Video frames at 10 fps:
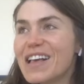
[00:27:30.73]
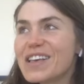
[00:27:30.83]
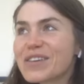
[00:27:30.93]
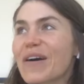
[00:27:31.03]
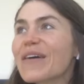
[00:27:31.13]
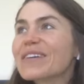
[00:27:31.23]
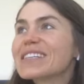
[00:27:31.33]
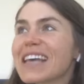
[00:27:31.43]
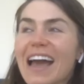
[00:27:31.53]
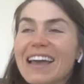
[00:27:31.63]
So it was,
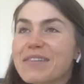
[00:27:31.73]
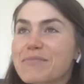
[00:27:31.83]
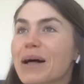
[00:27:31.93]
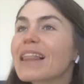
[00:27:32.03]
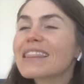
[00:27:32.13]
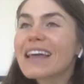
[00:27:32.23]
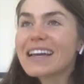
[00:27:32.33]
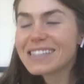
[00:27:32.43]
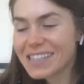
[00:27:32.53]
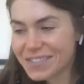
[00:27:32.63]
I had
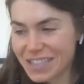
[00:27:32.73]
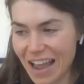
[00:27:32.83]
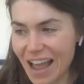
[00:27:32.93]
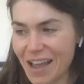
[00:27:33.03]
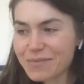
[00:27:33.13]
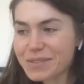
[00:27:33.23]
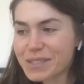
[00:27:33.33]
plenty of time